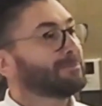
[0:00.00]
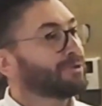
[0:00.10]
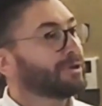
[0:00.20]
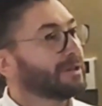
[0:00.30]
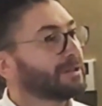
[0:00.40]

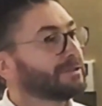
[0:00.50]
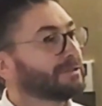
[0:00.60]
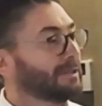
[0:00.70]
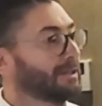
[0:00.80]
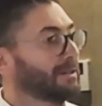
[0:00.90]
that
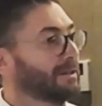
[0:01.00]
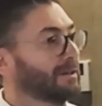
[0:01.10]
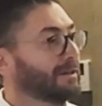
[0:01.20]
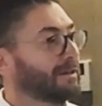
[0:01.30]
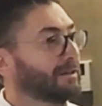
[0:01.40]
product in
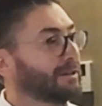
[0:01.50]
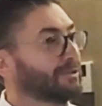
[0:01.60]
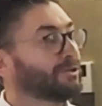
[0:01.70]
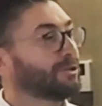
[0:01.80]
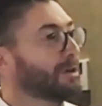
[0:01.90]
the